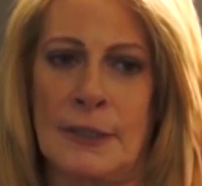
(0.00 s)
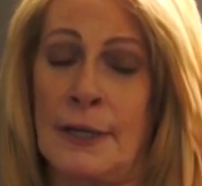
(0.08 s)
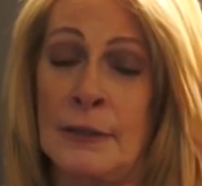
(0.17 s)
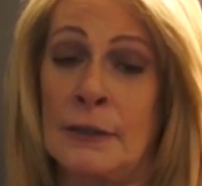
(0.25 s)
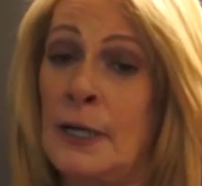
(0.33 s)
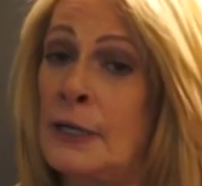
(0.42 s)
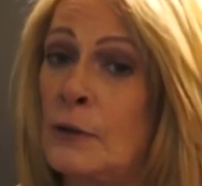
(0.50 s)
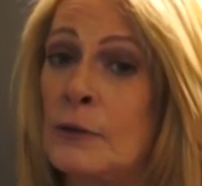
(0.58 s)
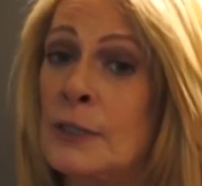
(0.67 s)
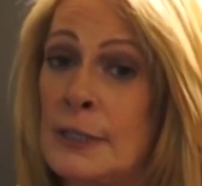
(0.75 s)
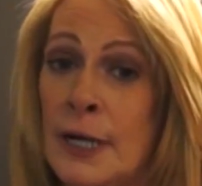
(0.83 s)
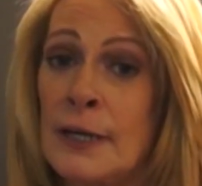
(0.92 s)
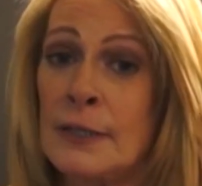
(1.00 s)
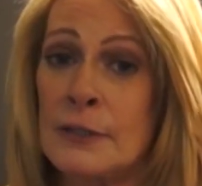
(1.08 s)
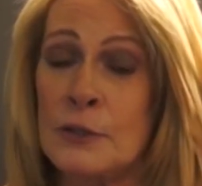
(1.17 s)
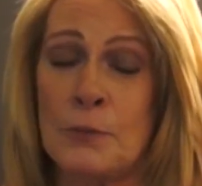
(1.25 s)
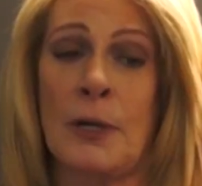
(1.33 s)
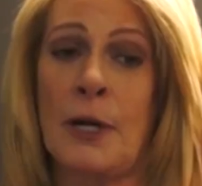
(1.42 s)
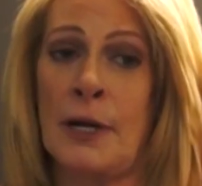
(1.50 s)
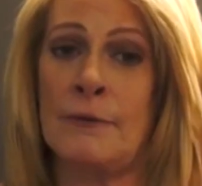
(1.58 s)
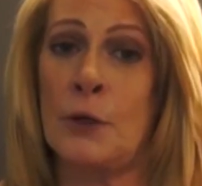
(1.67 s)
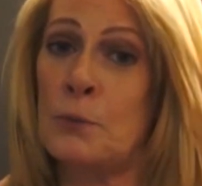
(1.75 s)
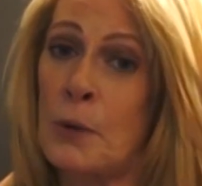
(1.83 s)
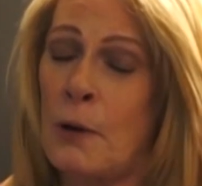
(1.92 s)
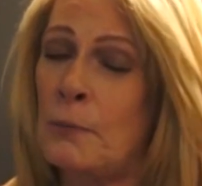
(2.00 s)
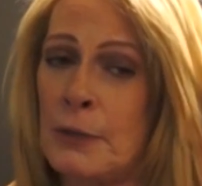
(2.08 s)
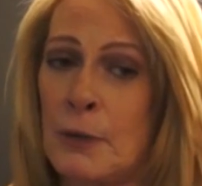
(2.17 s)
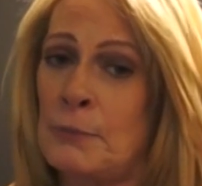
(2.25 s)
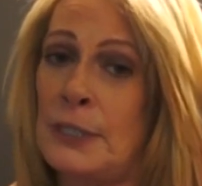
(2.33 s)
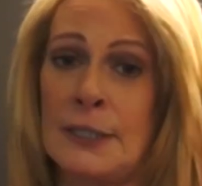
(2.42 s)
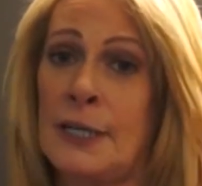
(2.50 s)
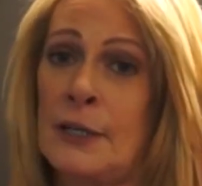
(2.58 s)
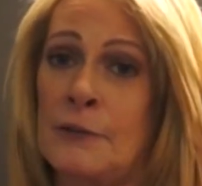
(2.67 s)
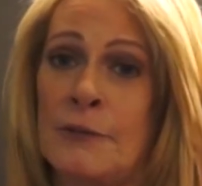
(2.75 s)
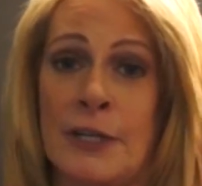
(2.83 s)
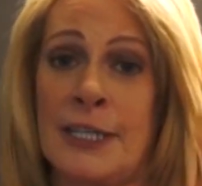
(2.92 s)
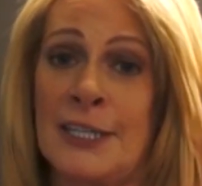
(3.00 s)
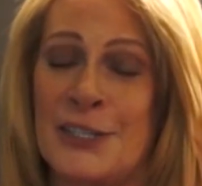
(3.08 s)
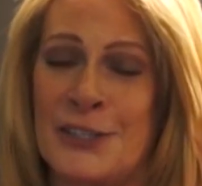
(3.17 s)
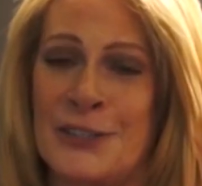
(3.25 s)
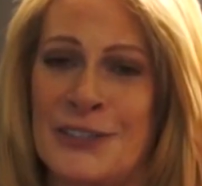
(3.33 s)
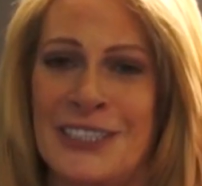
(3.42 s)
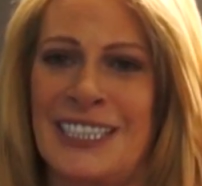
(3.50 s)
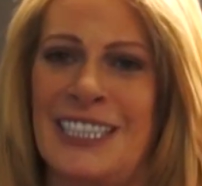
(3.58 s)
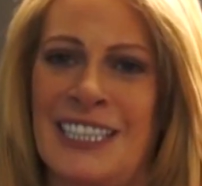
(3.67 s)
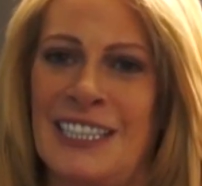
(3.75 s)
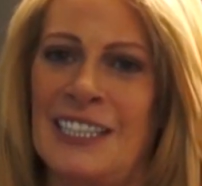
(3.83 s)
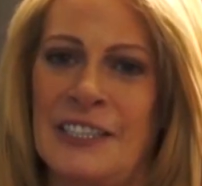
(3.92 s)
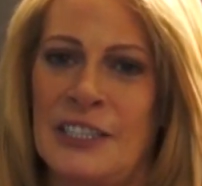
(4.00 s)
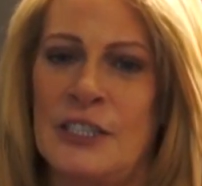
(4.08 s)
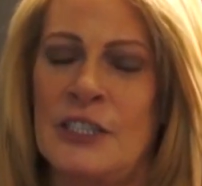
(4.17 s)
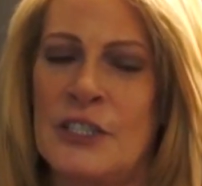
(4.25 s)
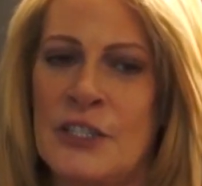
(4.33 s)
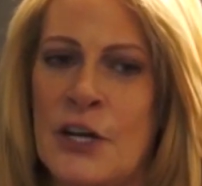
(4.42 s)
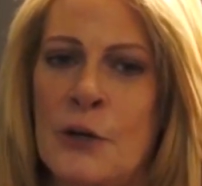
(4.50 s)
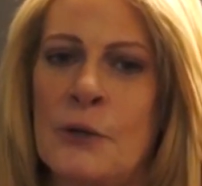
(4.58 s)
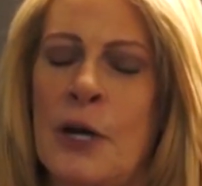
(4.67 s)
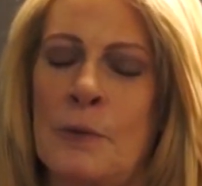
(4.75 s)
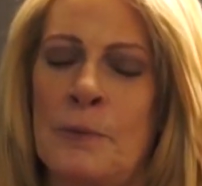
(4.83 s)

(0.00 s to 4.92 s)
And I don't like going to dentists, but I have no problem coming in here if I need to. So,